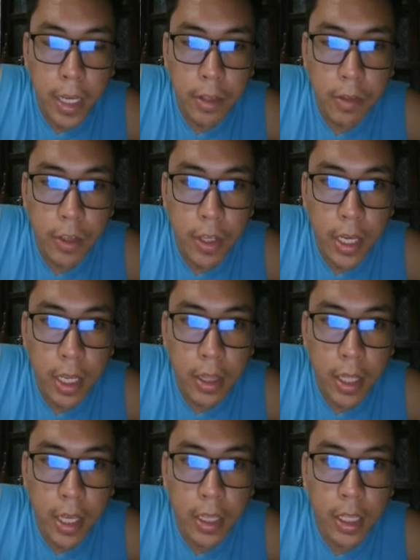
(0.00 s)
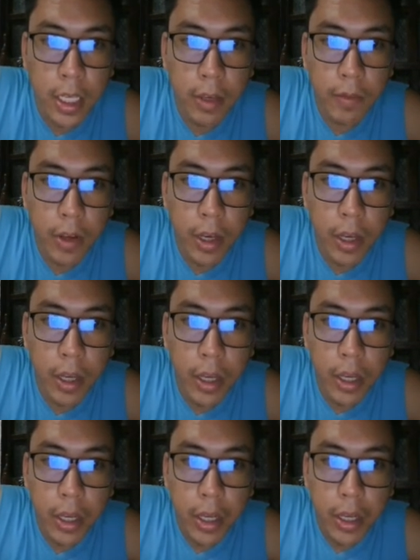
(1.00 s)
so you get negative
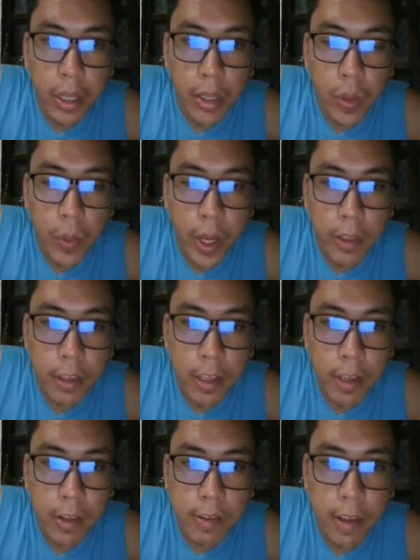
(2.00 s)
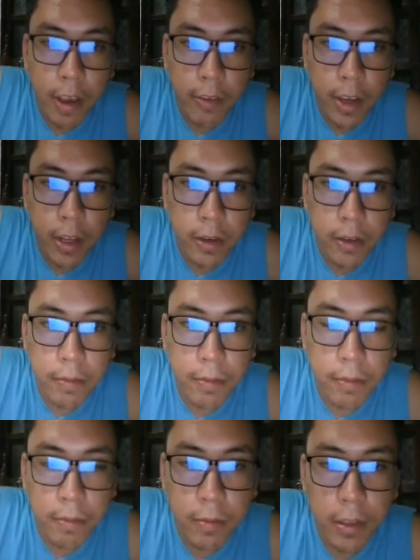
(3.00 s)
27.
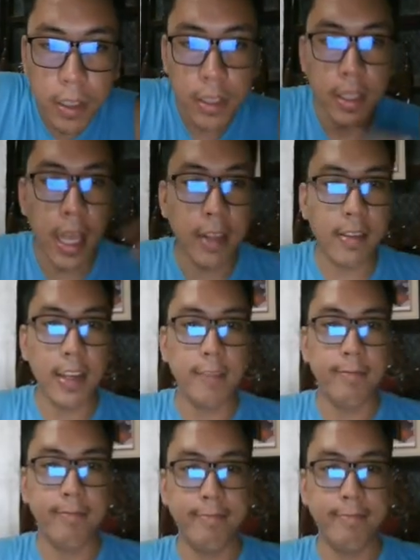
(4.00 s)
That's it.